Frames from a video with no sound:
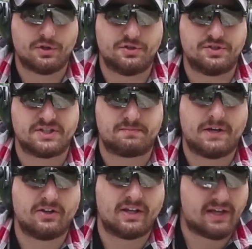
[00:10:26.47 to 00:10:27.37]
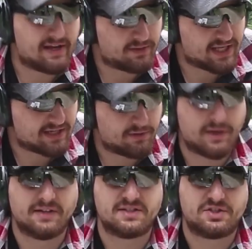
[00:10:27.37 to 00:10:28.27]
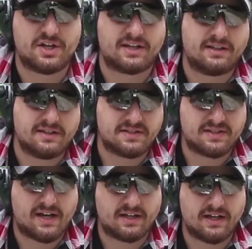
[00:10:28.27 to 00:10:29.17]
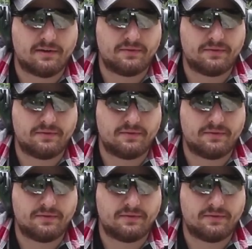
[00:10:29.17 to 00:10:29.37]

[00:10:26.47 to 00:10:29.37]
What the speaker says: and you're just barely now getting around to checking this stock out,